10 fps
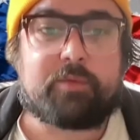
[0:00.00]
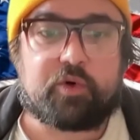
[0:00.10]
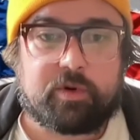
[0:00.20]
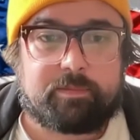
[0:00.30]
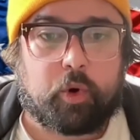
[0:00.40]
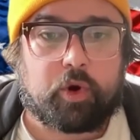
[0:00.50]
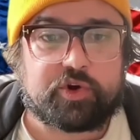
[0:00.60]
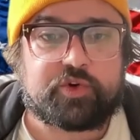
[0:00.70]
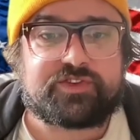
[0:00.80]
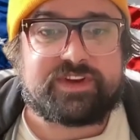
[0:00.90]
I'm a
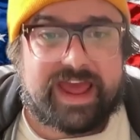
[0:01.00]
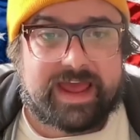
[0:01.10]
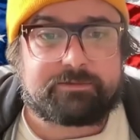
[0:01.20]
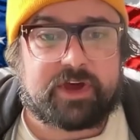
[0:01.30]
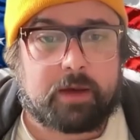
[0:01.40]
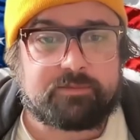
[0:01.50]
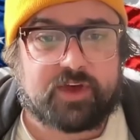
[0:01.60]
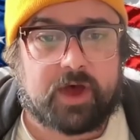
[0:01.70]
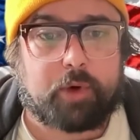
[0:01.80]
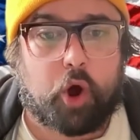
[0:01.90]
reporter whose name
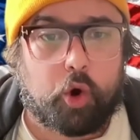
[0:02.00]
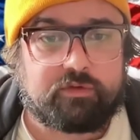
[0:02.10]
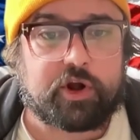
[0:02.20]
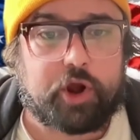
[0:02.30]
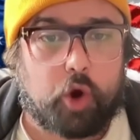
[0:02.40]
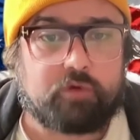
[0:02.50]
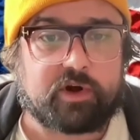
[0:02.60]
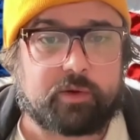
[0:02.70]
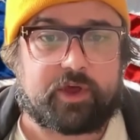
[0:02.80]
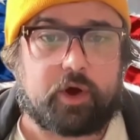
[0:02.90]
comes up over and
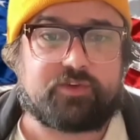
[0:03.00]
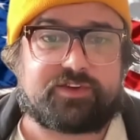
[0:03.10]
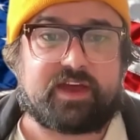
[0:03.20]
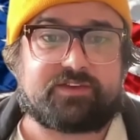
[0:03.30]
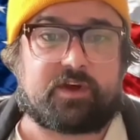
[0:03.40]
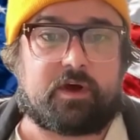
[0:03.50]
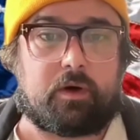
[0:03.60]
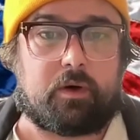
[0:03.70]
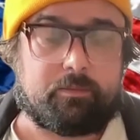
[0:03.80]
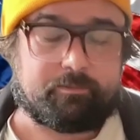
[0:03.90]
over with
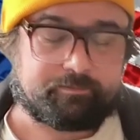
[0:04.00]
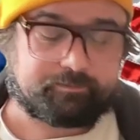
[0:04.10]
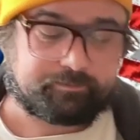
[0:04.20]
OCSO.